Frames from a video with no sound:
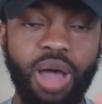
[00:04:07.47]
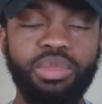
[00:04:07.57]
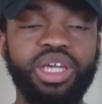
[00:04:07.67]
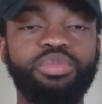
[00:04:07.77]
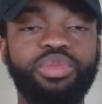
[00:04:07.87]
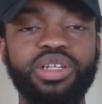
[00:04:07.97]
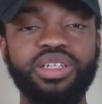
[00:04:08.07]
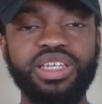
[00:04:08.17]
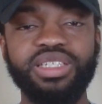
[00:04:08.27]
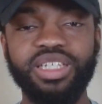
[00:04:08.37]
I'm looking pretty
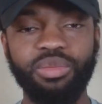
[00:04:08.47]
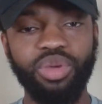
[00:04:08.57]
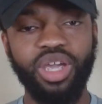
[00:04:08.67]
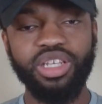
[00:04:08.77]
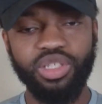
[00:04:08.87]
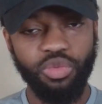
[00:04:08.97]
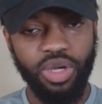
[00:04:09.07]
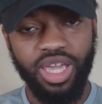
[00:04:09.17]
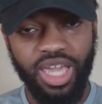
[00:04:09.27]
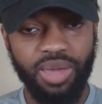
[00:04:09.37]
decent compared to
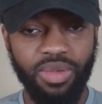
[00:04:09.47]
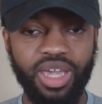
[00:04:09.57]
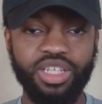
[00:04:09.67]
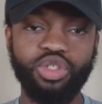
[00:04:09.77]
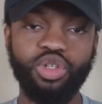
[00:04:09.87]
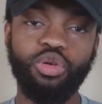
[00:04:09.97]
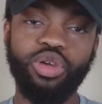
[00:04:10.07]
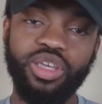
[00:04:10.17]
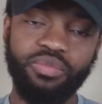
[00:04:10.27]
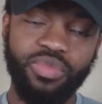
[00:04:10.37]
what Ant-Man is
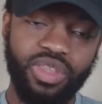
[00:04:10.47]
doing